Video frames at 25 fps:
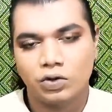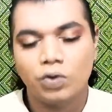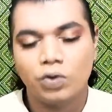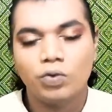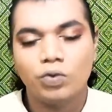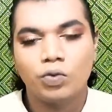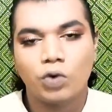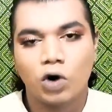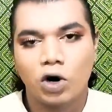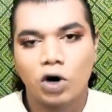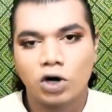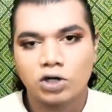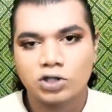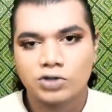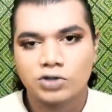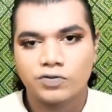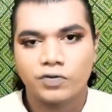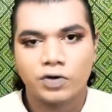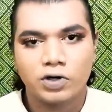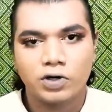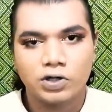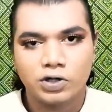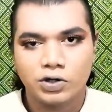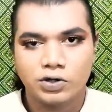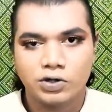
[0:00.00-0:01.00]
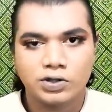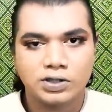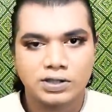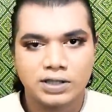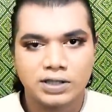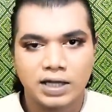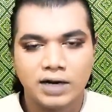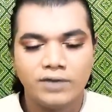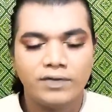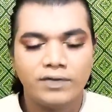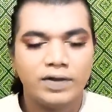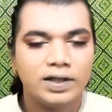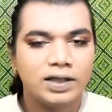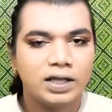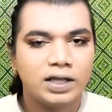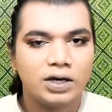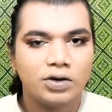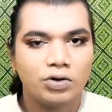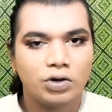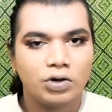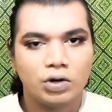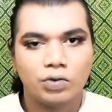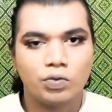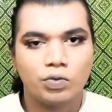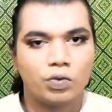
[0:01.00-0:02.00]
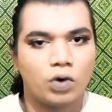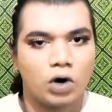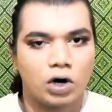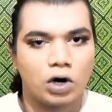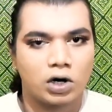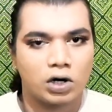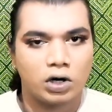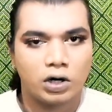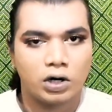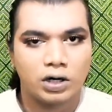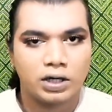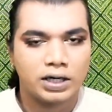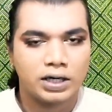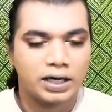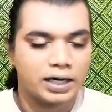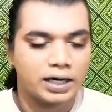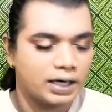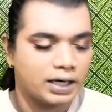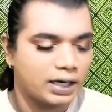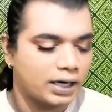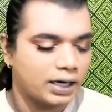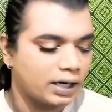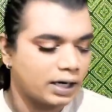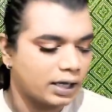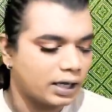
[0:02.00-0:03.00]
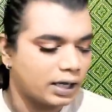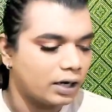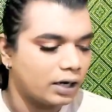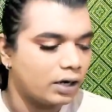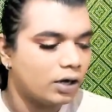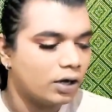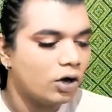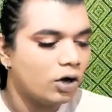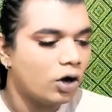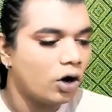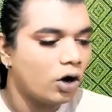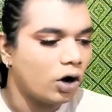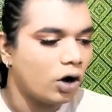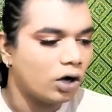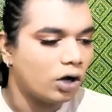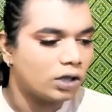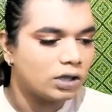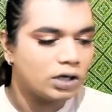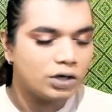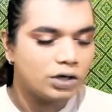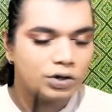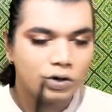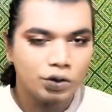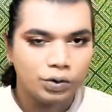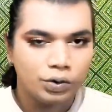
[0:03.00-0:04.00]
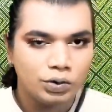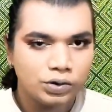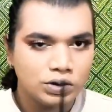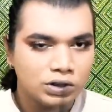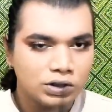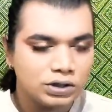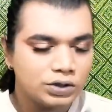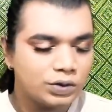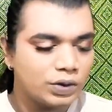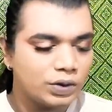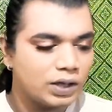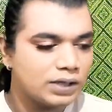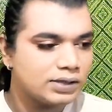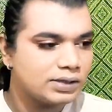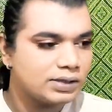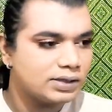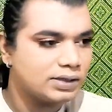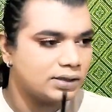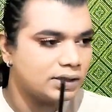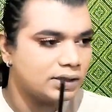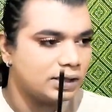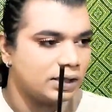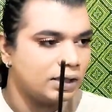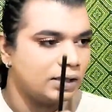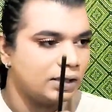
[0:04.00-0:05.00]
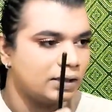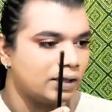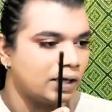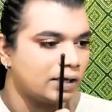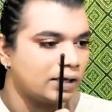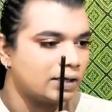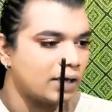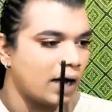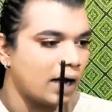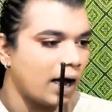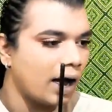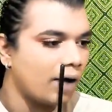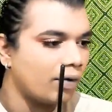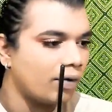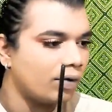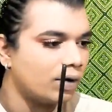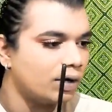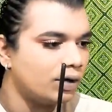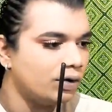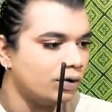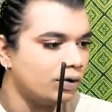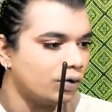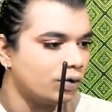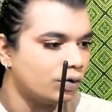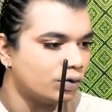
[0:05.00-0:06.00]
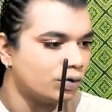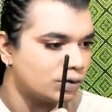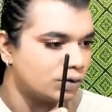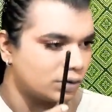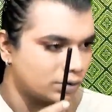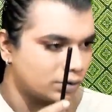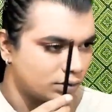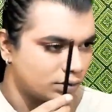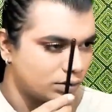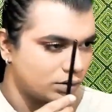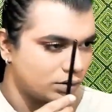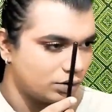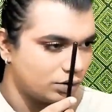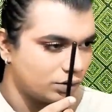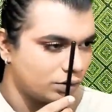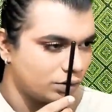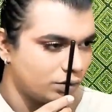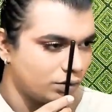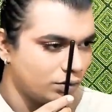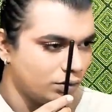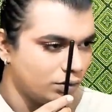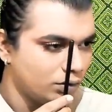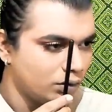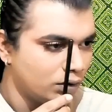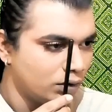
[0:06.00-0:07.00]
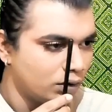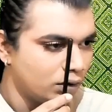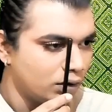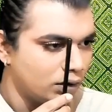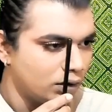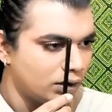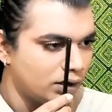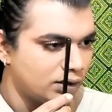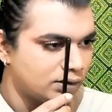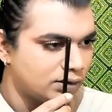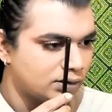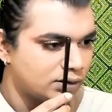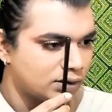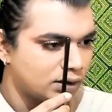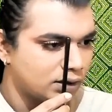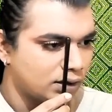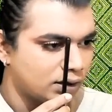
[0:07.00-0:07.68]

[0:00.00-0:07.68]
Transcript: works for yourself, and then you can work on it again and again. On the nose, you can see that our nose is